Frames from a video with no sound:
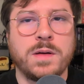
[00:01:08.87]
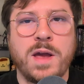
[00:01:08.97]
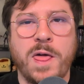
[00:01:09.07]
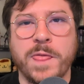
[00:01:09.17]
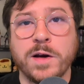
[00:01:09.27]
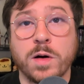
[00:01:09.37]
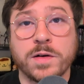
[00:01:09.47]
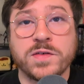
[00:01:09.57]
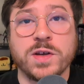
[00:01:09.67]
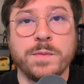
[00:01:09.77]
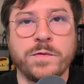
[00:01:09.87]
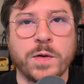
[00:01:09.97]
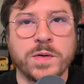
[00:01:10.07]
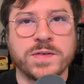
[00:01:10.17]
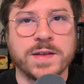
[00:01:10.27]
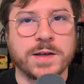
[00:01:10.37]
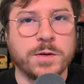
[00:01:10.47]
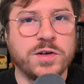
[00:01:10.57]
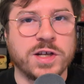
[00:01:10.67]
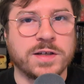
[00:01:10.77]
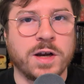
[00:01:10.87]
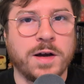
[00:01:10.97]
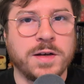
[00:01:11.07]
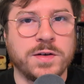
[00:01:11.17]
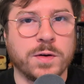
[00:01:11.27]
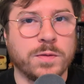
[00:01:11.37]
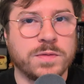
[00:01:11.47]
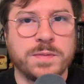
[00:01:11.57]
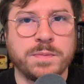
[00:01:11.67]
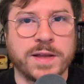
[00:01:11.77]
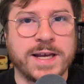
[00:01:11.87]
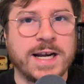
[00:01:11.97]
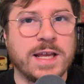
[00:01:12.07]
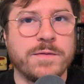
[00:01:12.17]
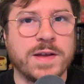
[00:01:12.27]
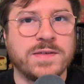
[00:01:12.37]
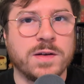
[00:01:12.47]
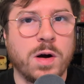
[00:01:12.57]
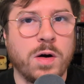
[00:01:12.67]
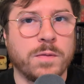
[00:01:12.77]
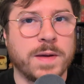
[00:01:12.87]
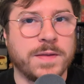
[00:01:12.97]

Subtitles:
There are some folks that go to Gen Con and don't plan any events at all,